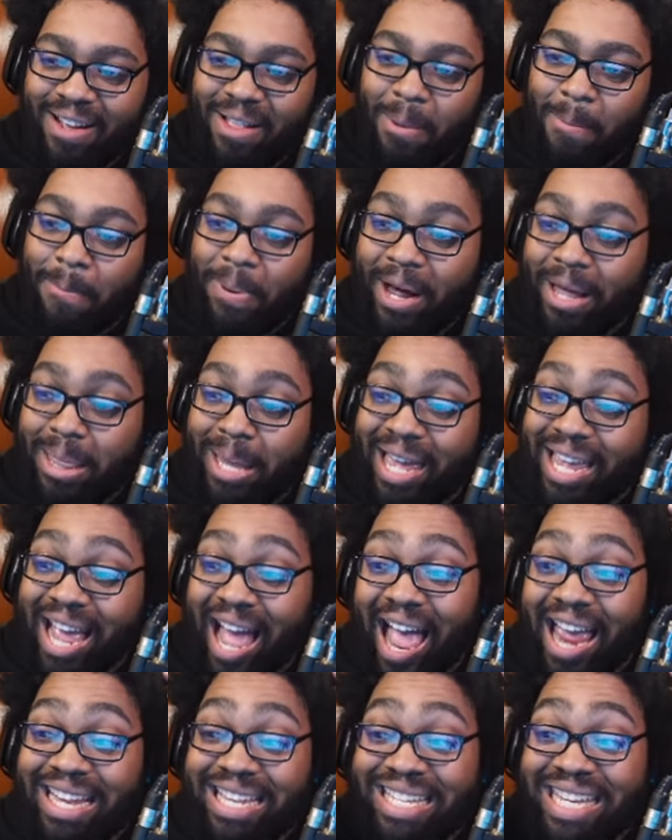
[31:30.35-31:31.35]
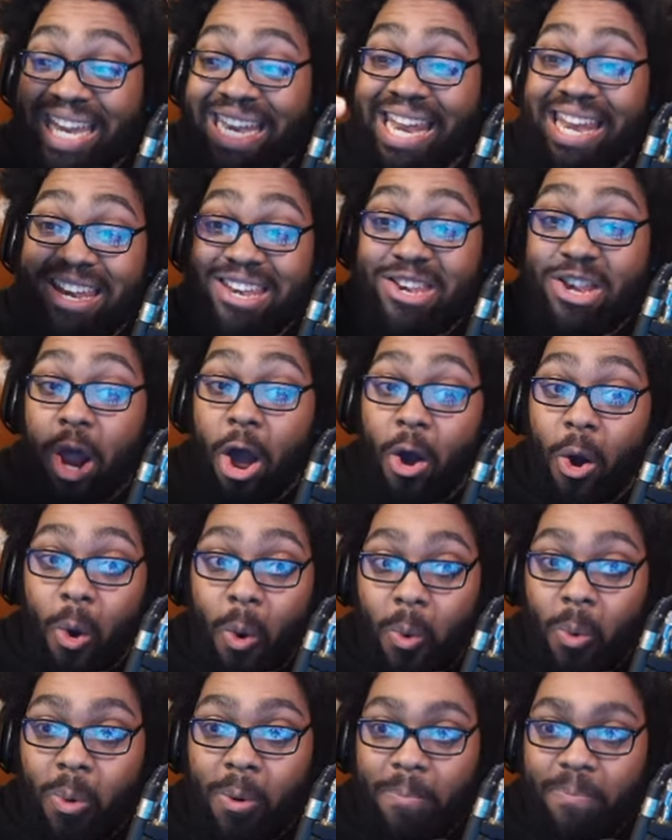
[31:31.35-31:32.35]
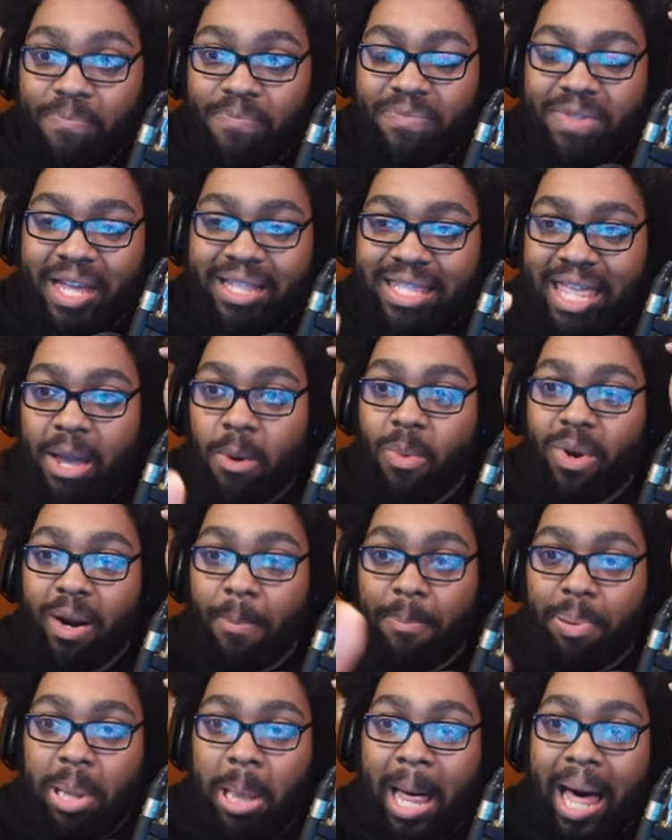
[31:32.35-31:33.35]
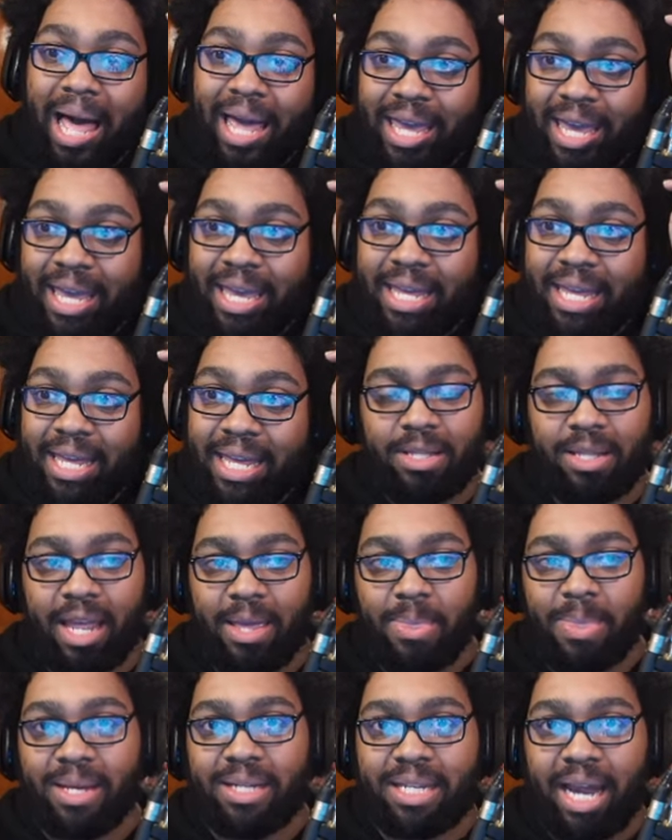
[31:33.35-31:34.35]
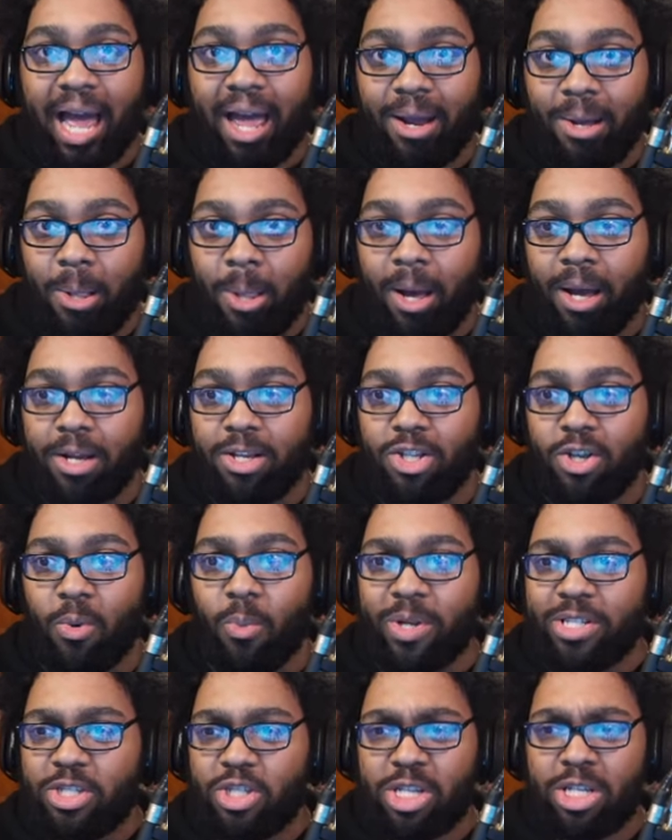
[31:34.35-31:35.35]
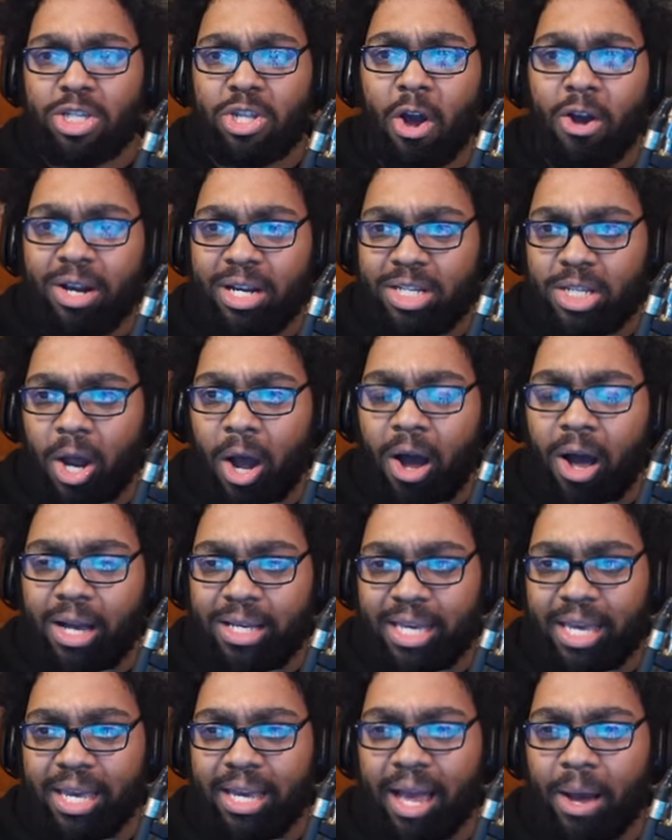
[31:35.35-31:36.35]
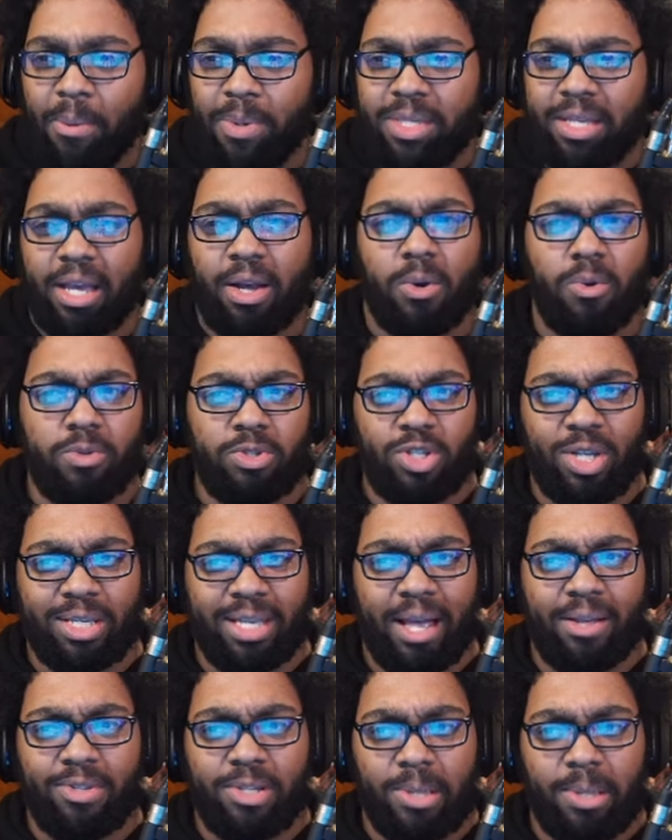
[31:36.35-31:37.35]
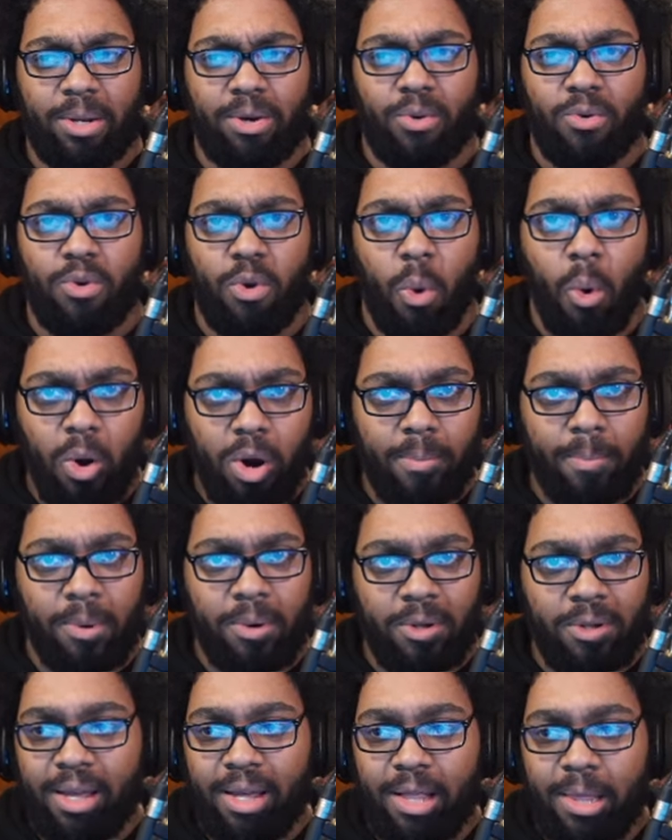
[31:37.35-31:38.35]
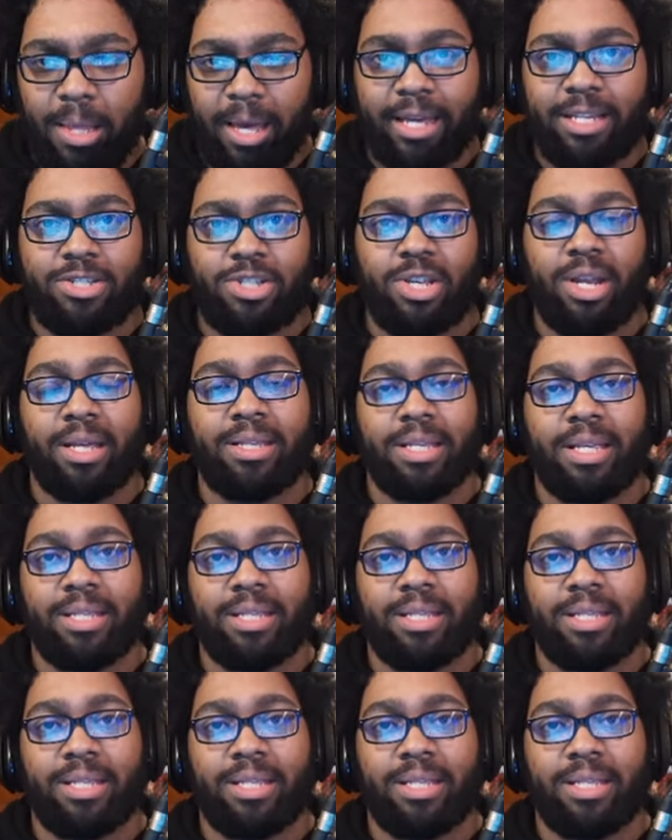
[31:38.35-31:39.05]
But, like, I didn't know that they would apply it in the dialogue. So when she started talking, I was like, oh, she sounds a little normal. Like, she doesn't